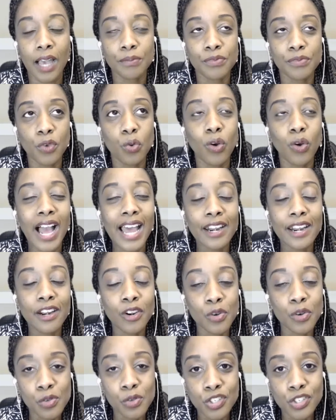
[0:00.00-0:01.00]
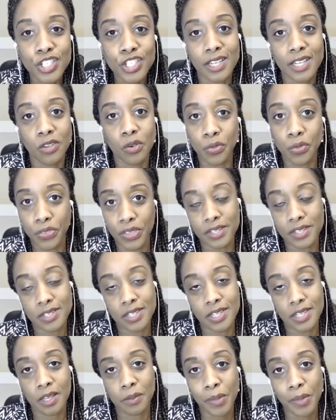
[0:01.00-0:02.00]
or unlaunching
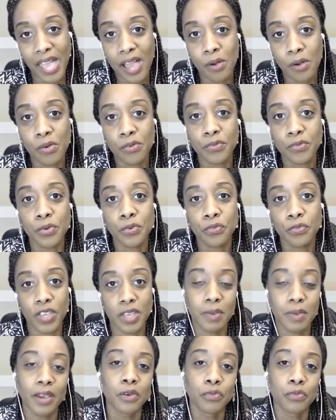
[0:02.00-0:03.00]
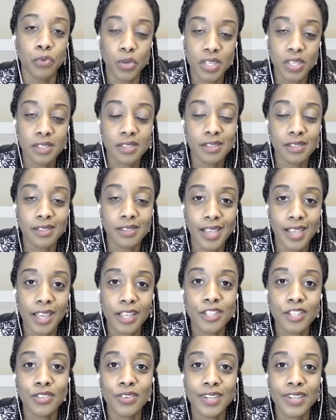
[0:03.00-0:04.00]
authentic, powerful female voices.
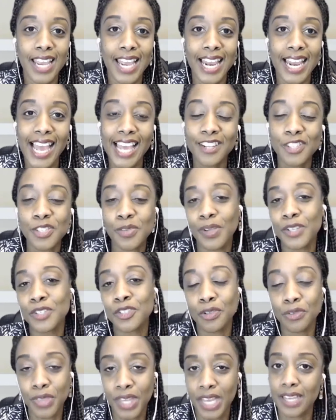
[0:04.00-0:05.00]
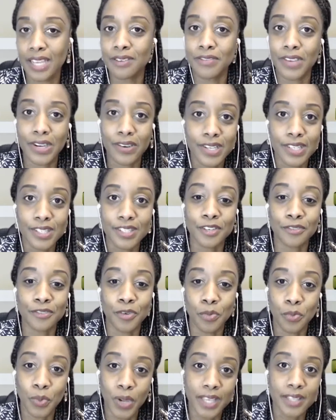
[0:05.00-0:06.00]
And so I do that in various
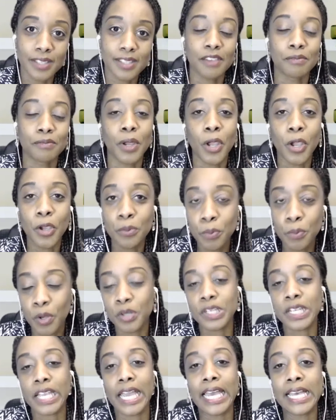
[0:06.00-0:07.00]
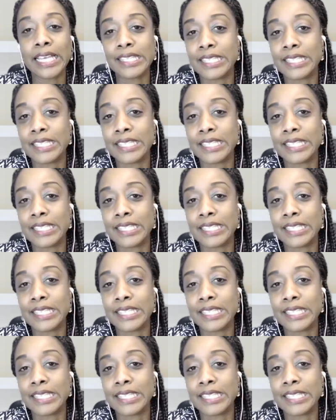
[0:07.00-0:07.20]
different ways. I have my own podcast,